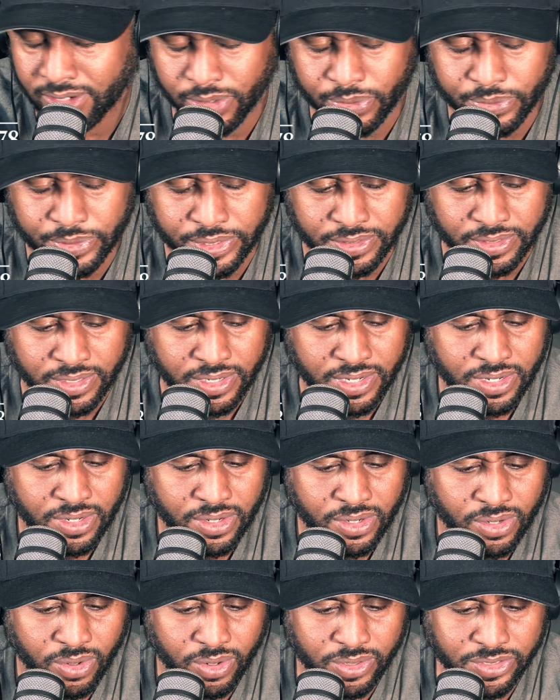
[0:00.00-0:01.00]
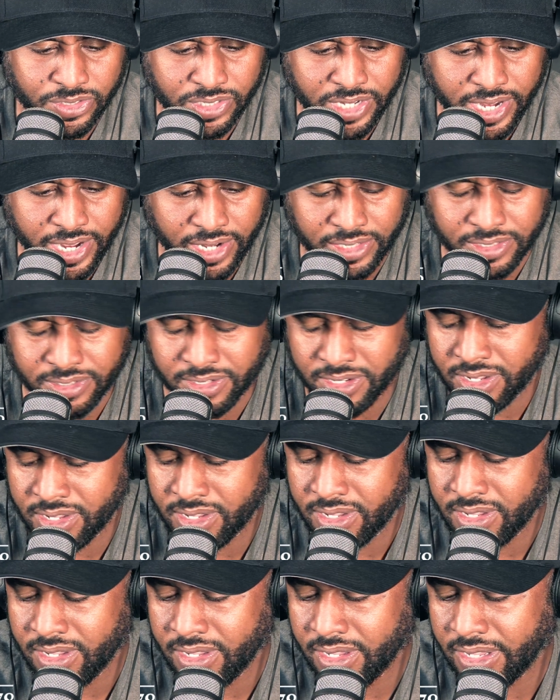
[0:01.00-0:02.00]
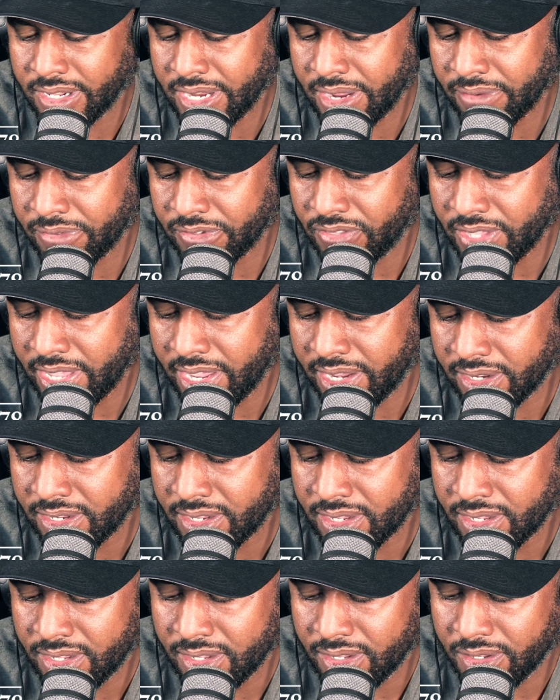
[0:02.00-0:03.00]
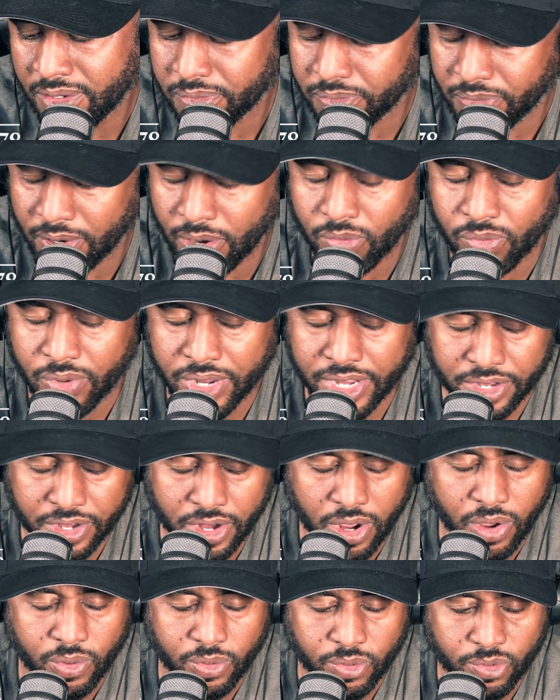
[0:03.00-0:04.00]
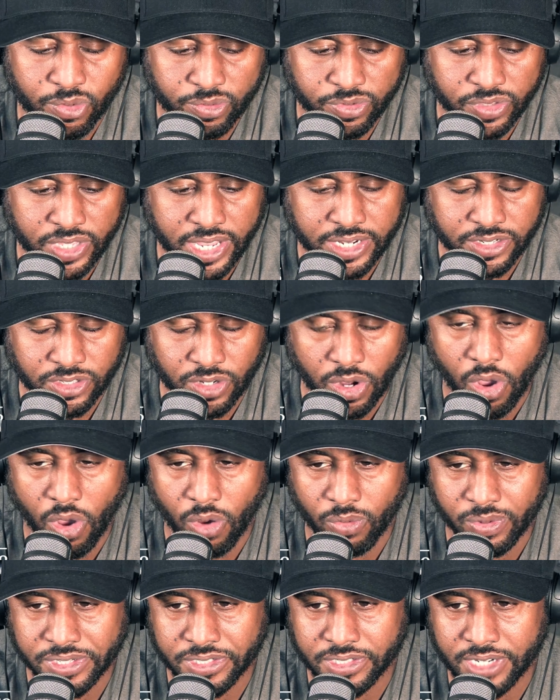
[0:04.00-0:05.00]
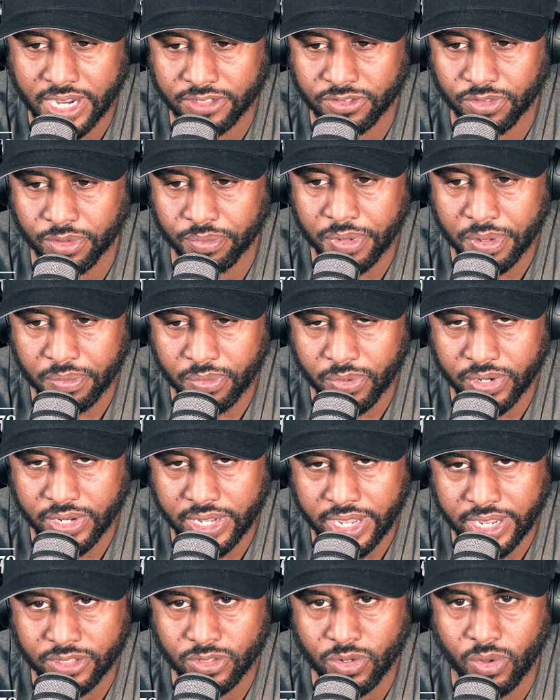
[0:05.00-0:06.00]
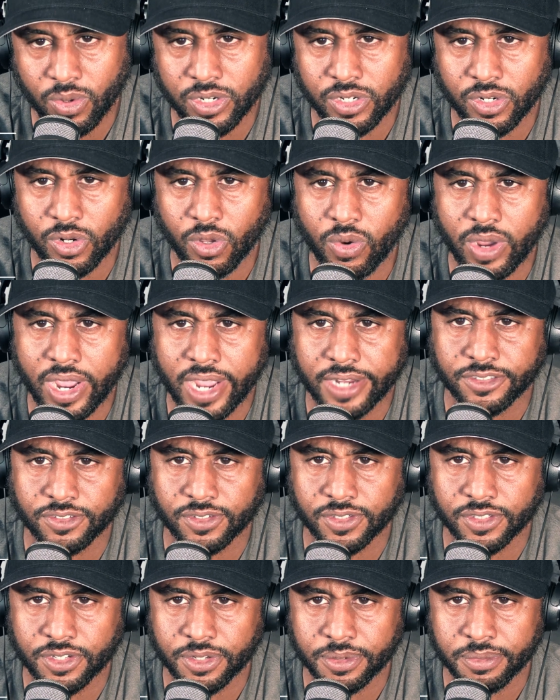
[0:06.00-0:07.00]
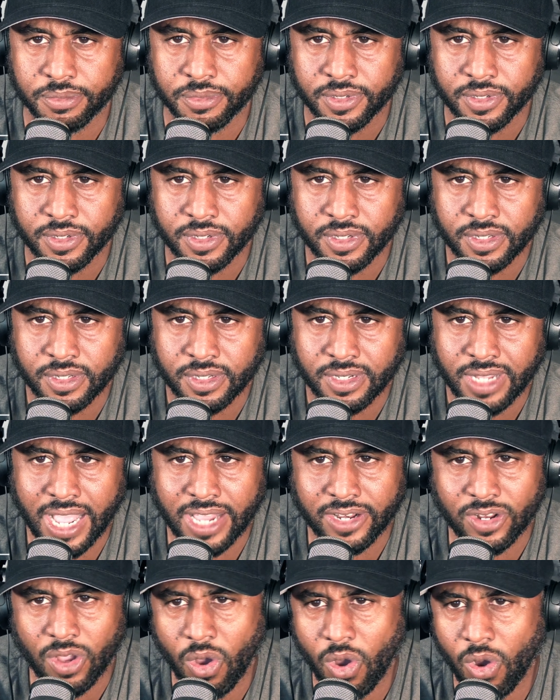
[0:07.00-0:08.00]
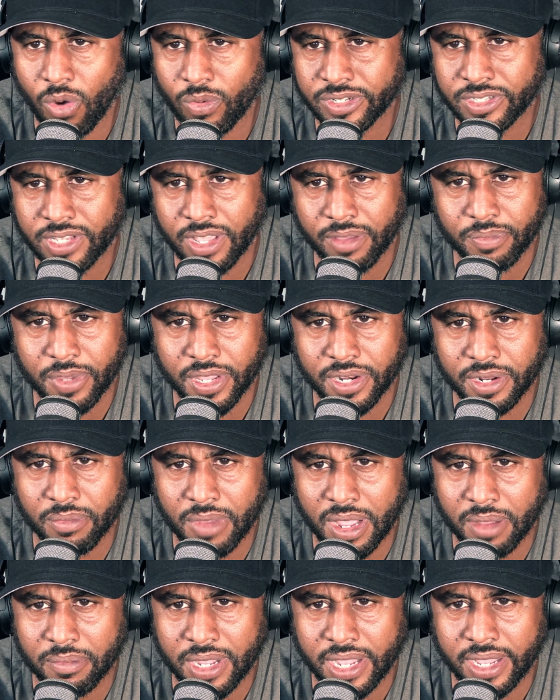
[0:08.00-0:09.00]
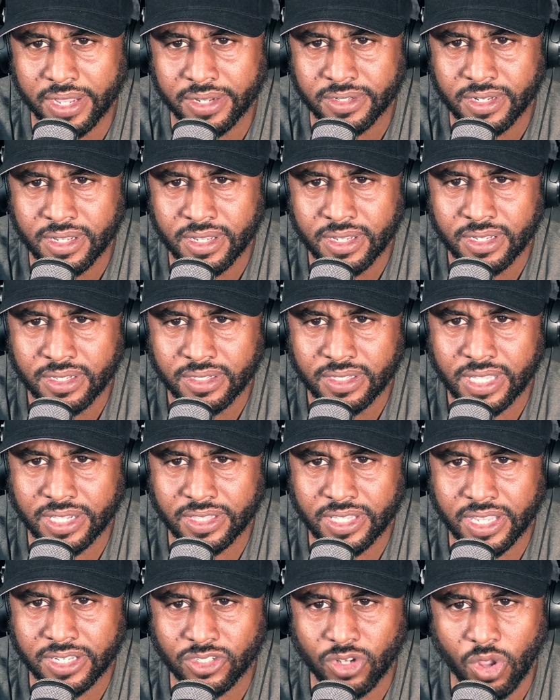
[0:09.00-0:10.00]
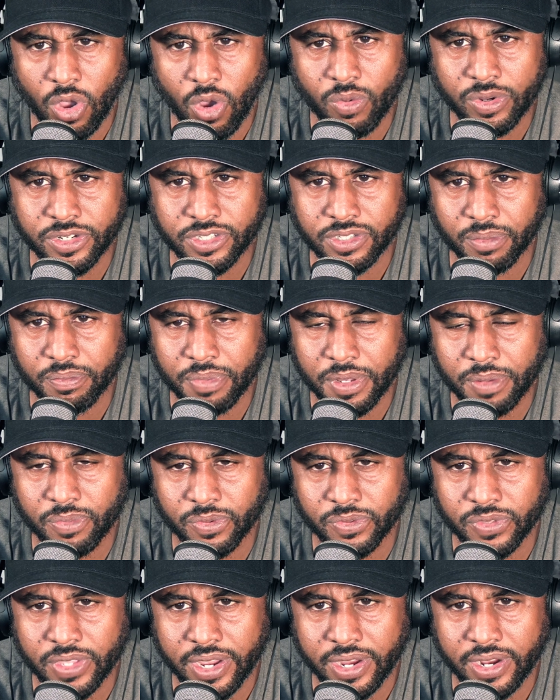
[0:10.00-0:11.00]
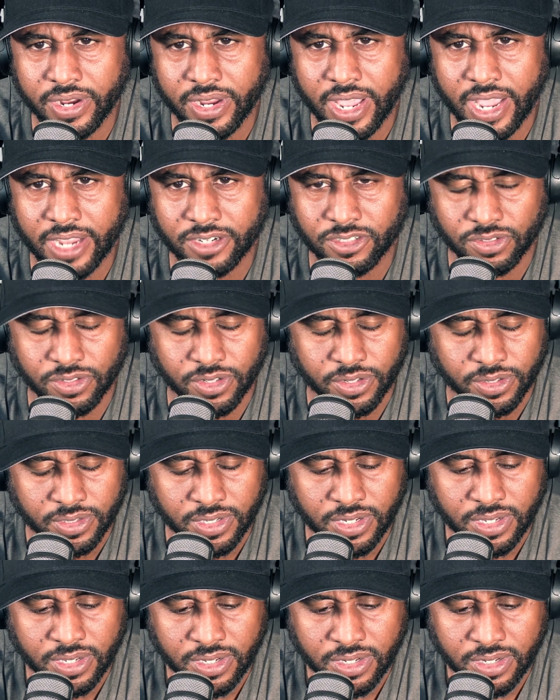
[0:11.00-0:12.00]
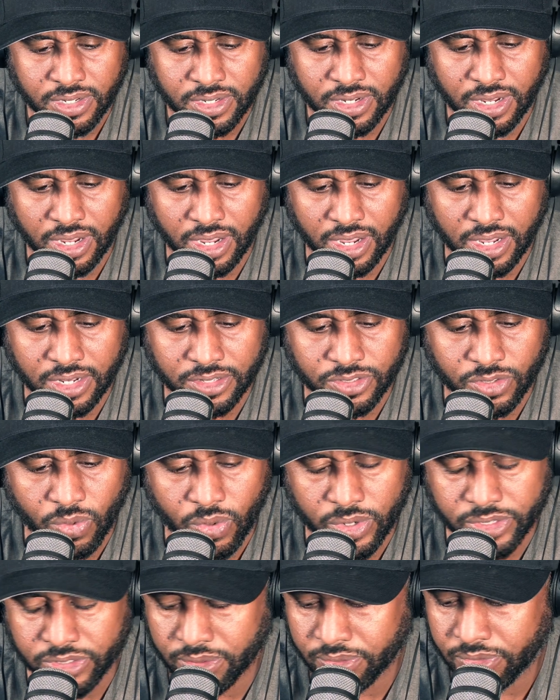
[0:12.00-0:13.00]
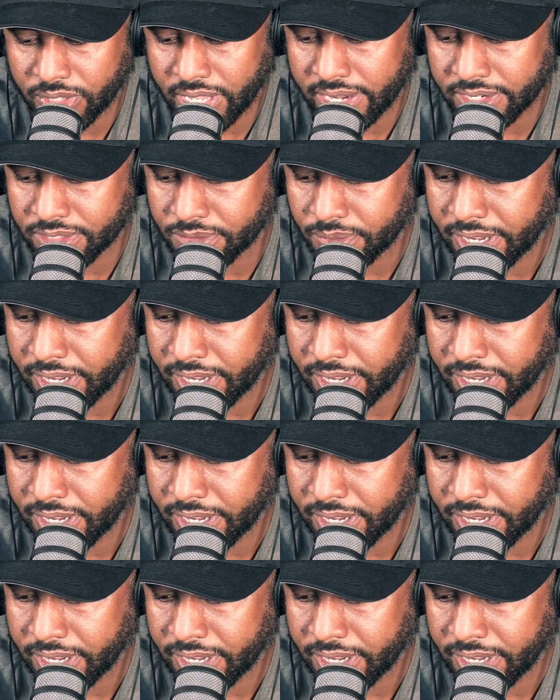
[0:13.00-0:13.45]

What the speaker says: looting or stealing and everything, but we know there's always extra people in there doing a little extra too. That always have been in my mind, that there's always some people there extra doing some things,